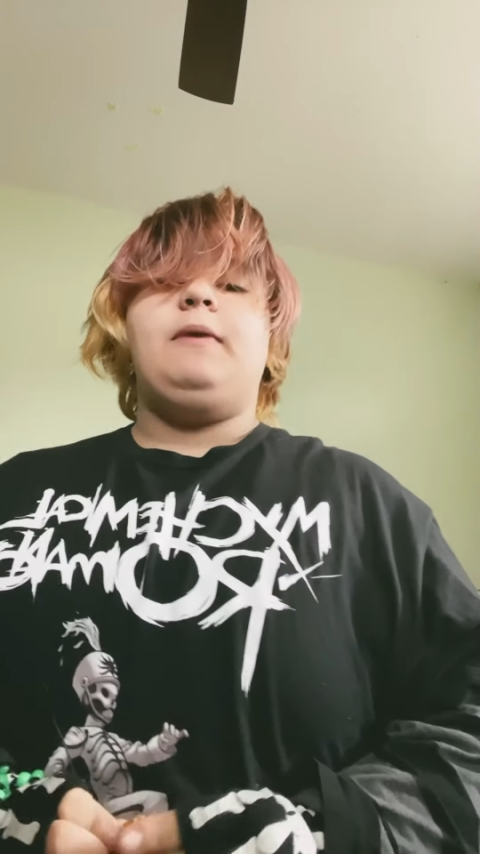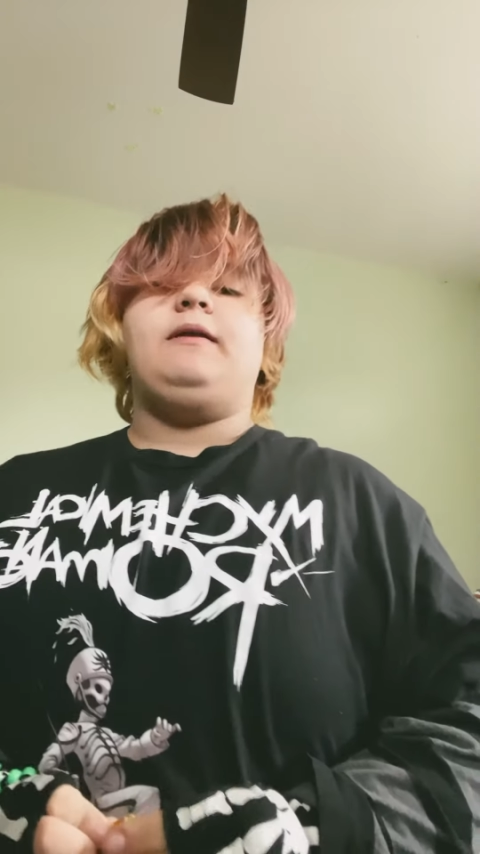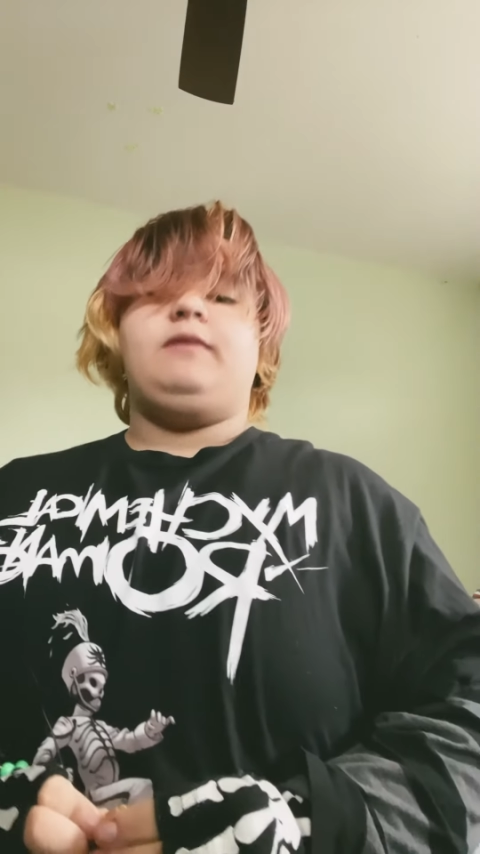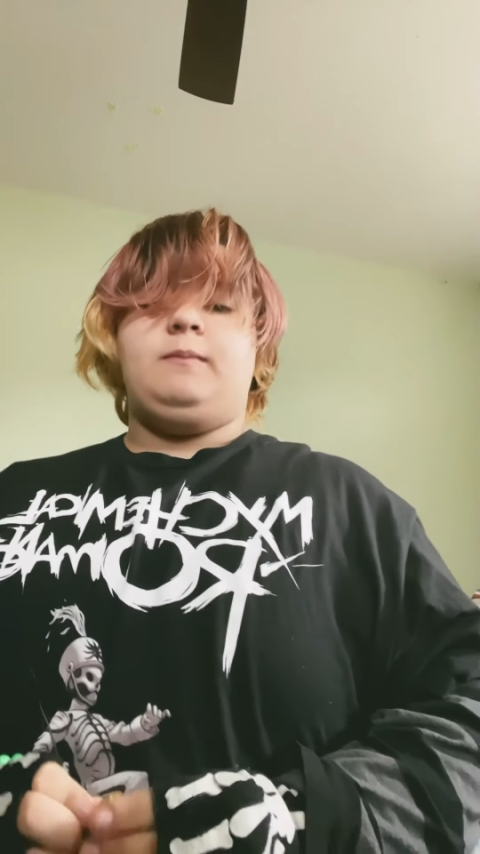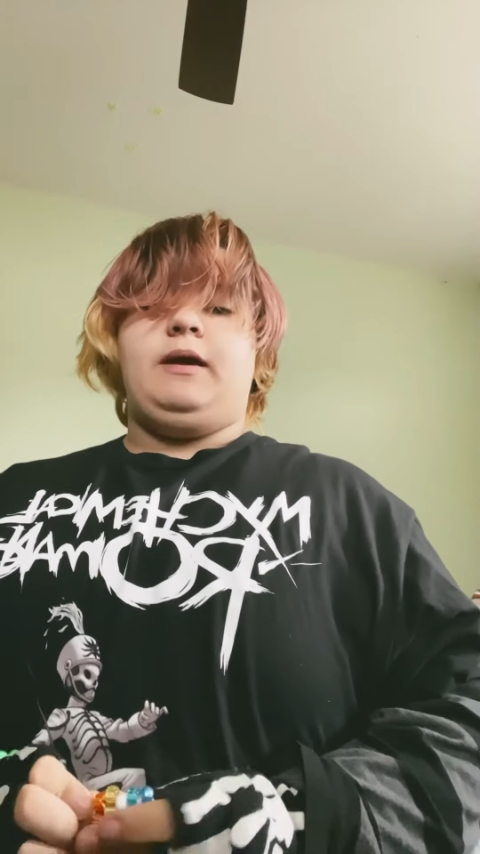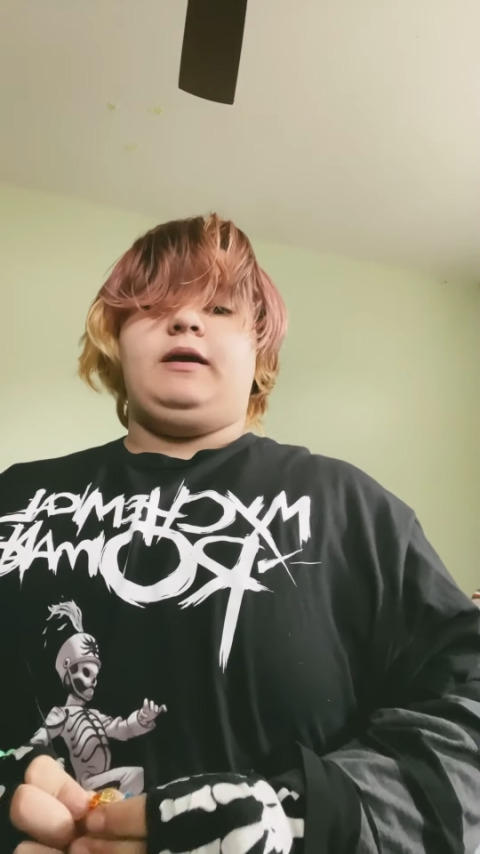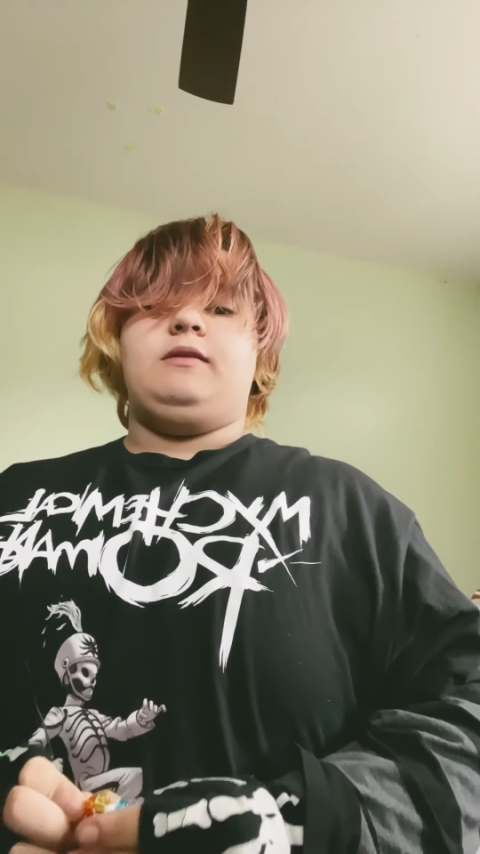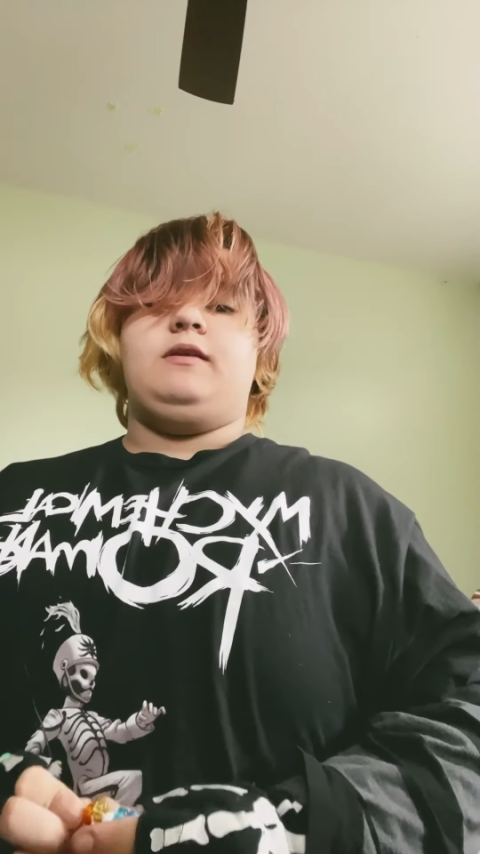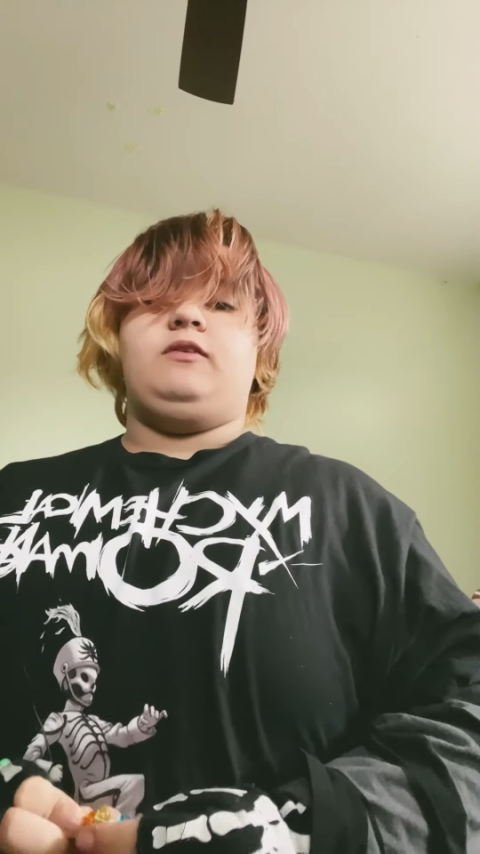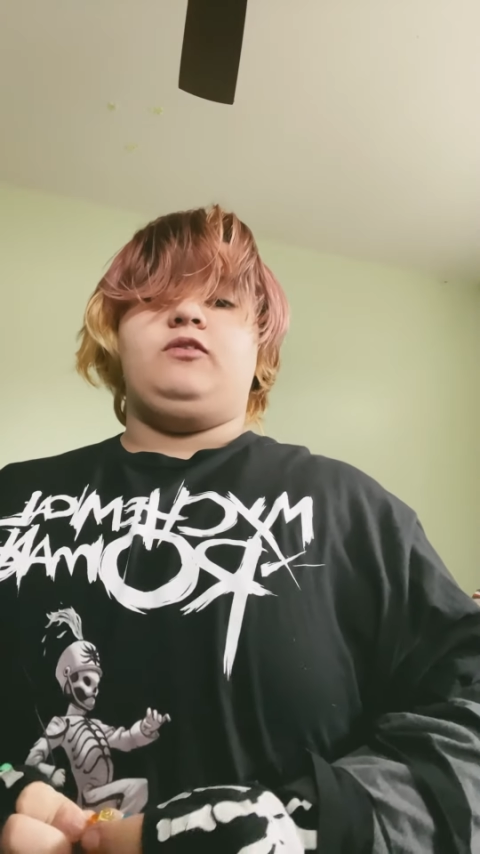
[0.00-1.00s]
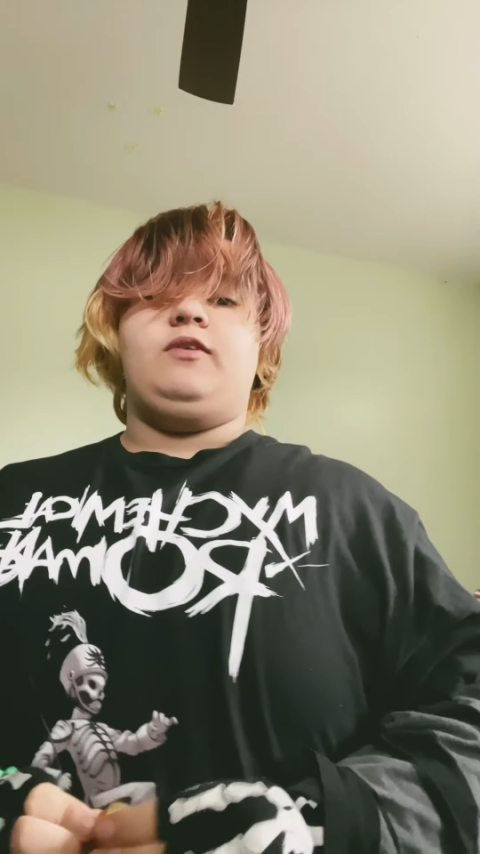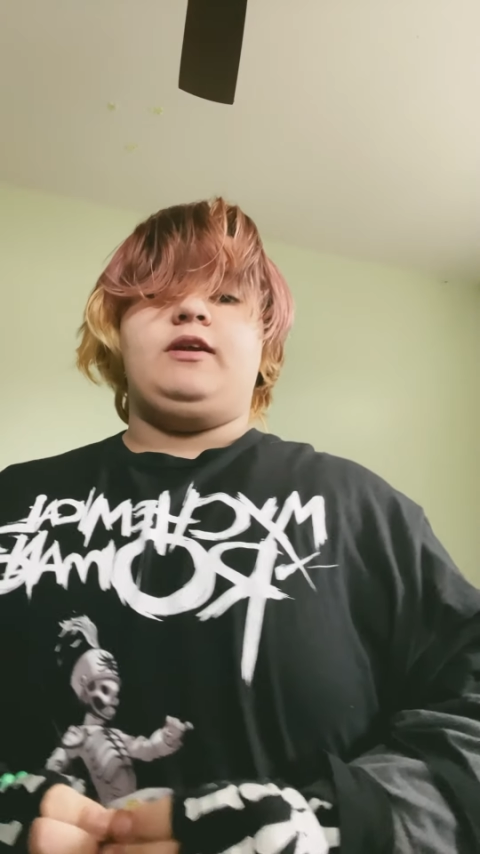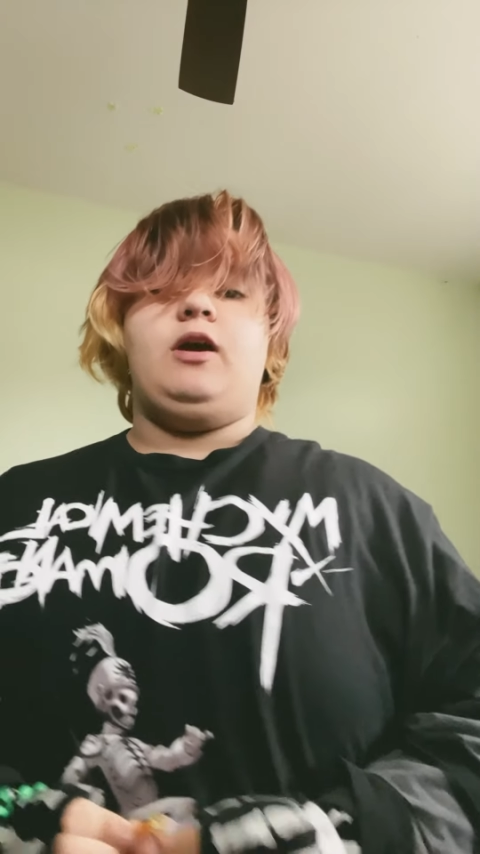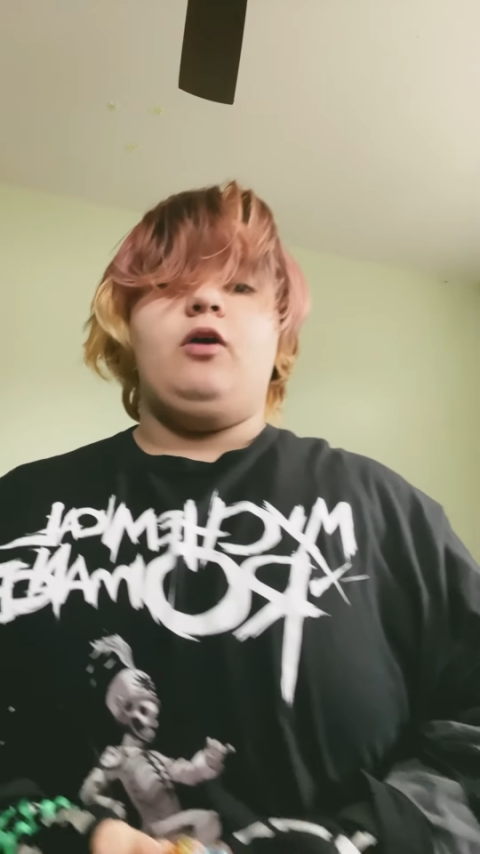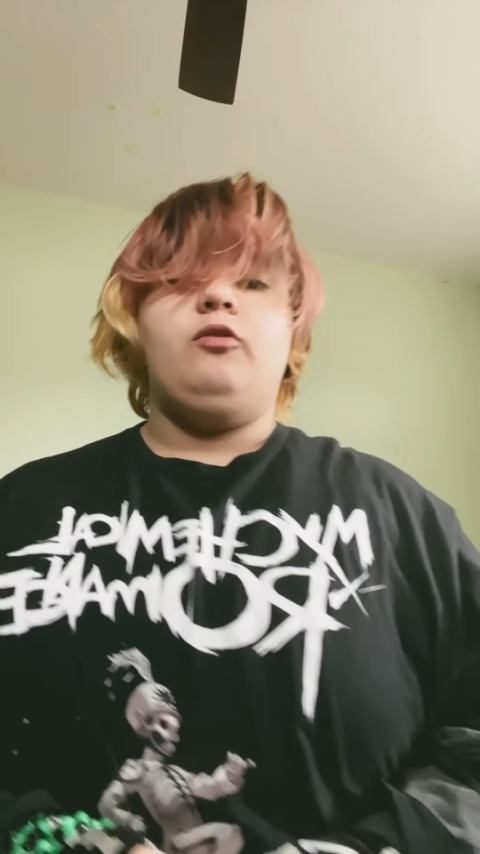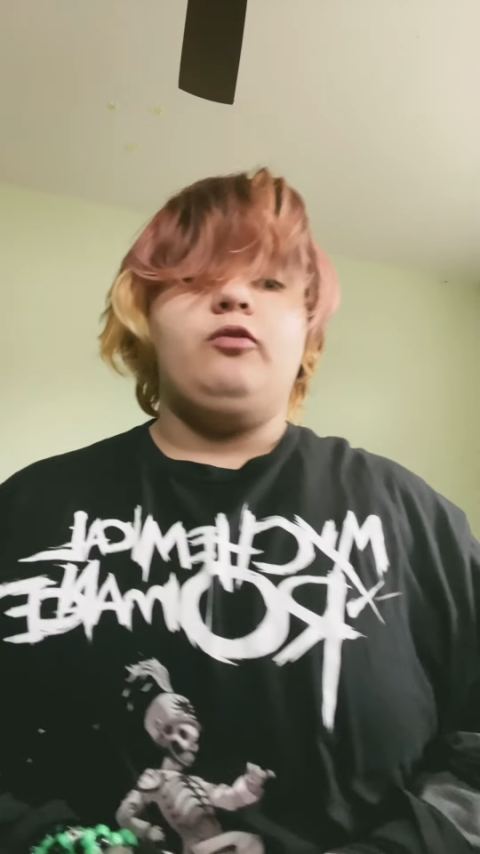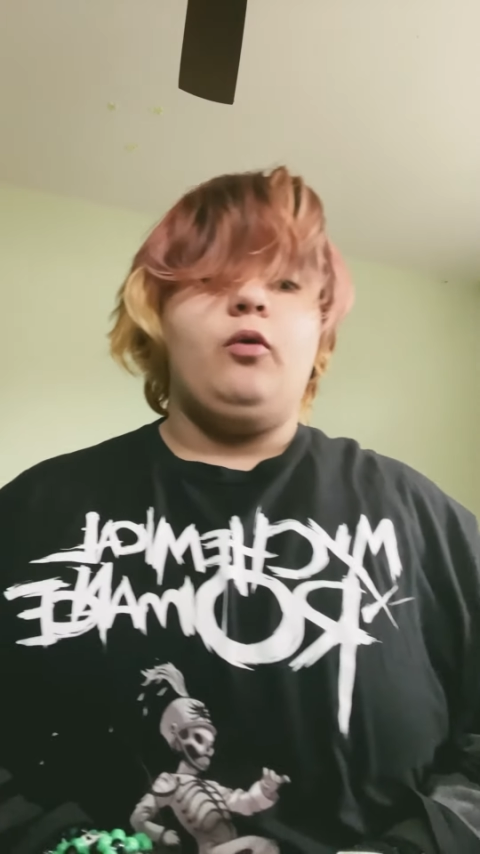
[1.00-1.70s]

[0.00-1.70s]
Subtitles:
finally making this video